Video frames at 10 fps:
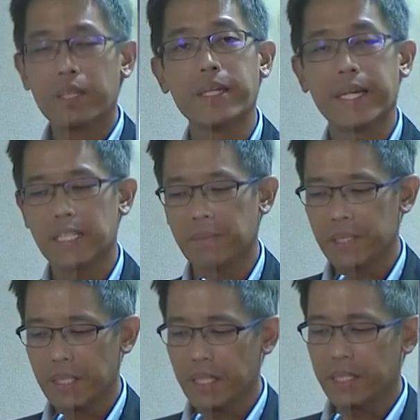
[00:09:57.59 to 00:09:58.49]
The
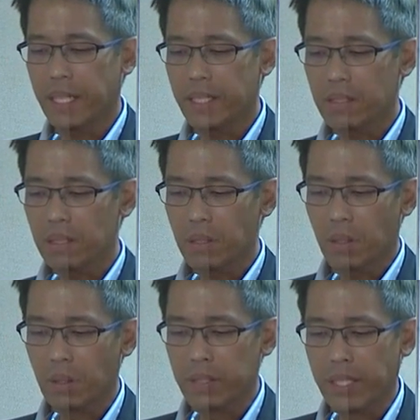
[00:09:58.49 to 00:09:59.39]
SMC's ethical
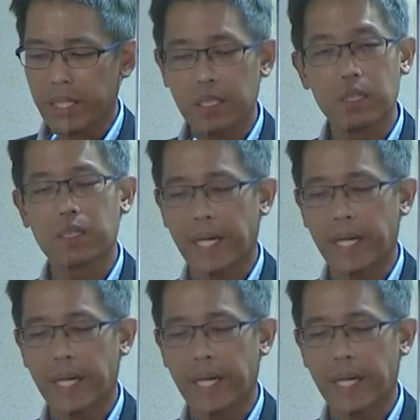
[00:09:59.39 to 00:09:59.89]
code and ethical